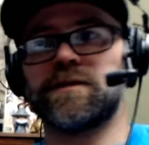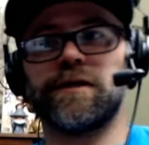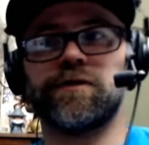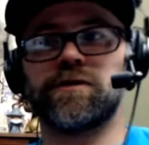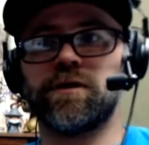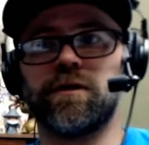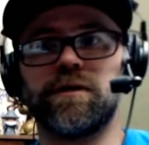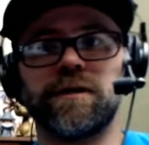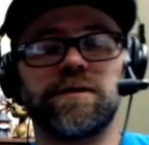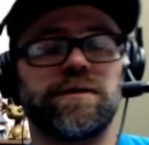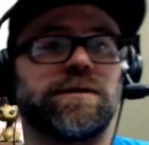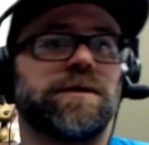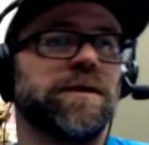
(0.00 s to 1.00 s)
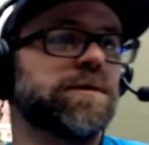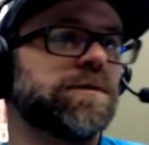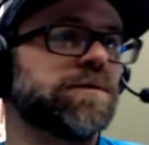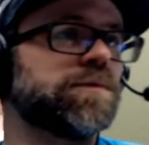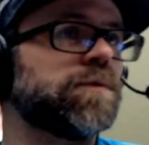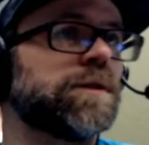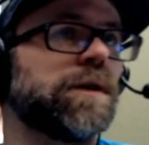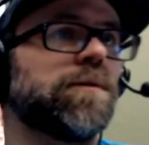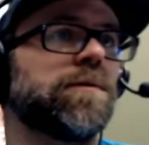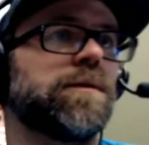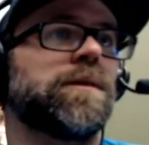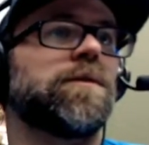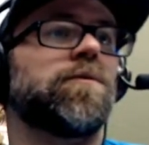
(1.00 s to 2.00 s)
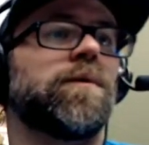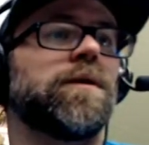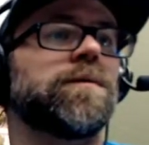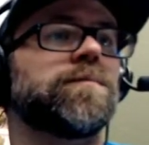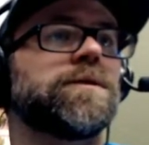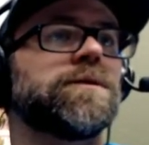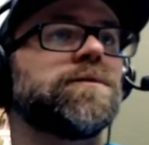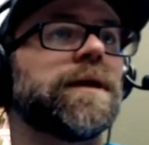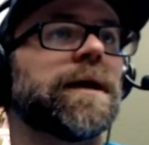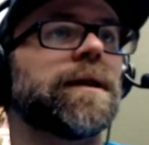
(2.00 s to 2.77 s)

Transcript: song, that's what they're welcome to do that.